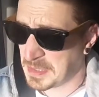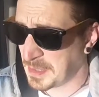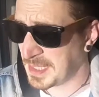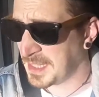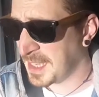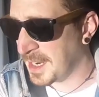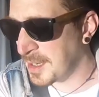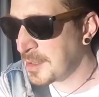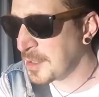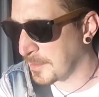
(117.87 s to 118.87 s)
Something like that. I
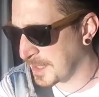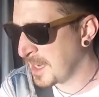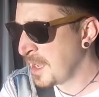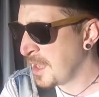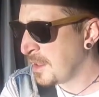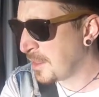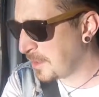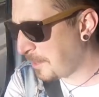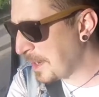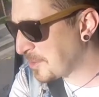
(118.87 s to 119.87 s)
know you're not,
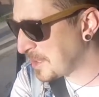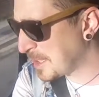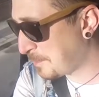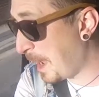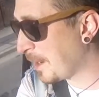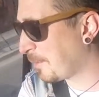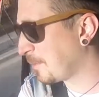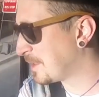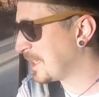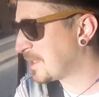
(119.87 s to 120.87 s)
there's batteries, it's bad for
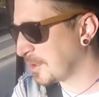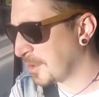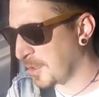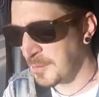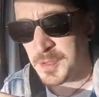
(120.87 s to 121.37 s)
them to get too low.